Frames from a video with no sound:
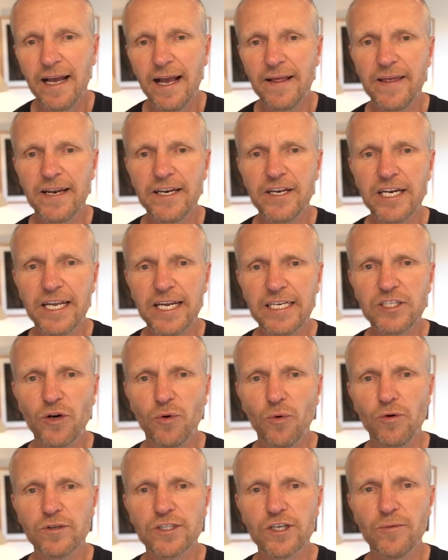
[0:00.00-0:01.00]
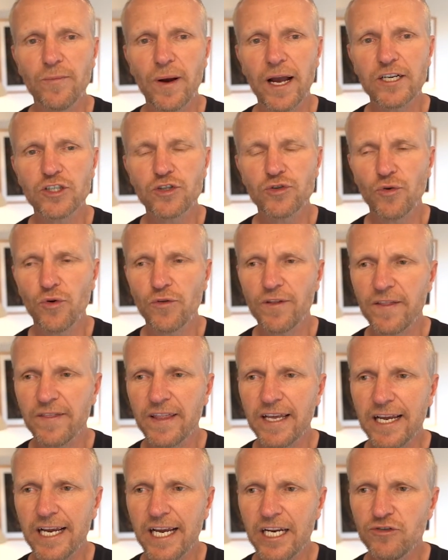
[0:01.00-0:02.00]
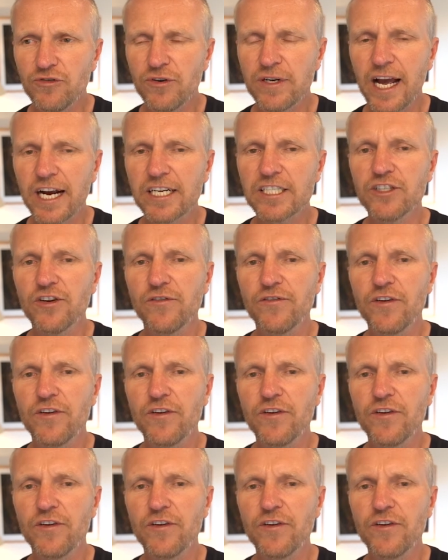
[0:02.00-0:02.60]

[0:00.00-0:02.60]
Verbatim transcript: And then you need to also make sure that the introduction